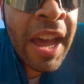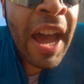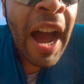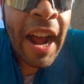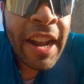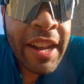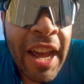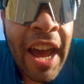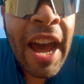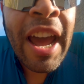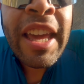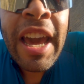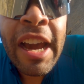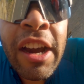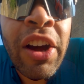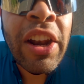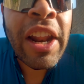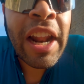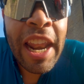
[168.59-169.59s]
And yeah,
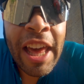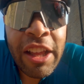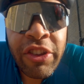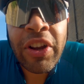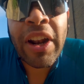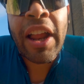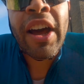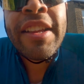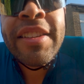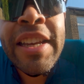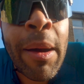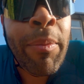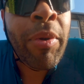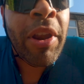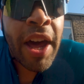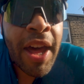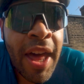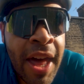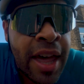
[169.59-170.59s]
got an electrolyte
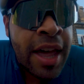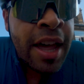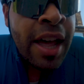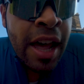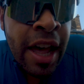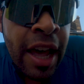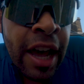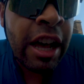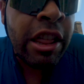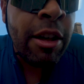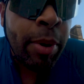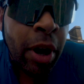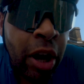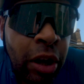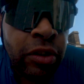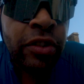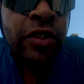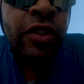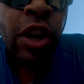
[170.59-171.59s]
tablet in the
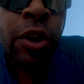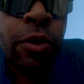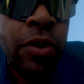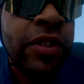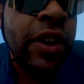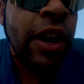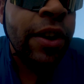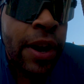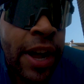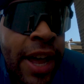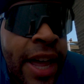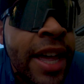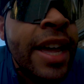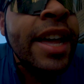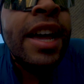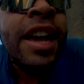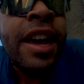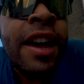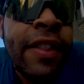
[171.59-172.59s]
bottles too, so
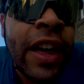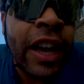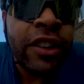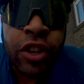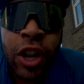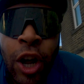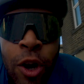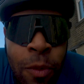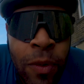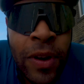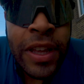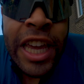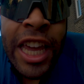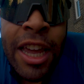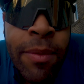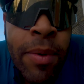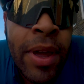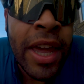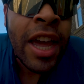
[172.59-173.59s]
that should hopefully
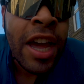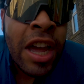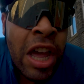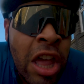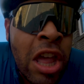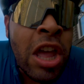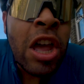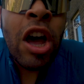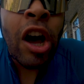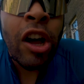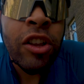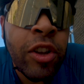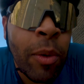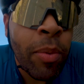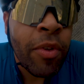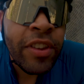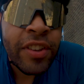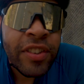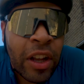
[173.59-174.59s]
keep me on
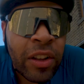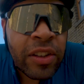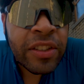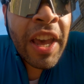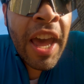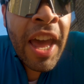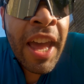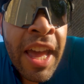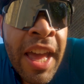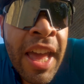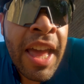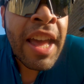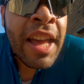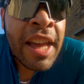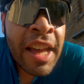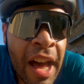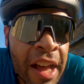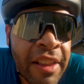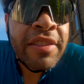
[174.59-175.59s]
top of the salt
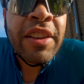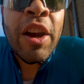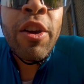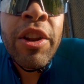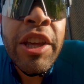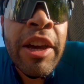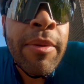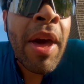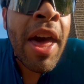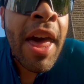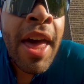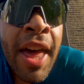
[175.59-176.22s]
and sodium.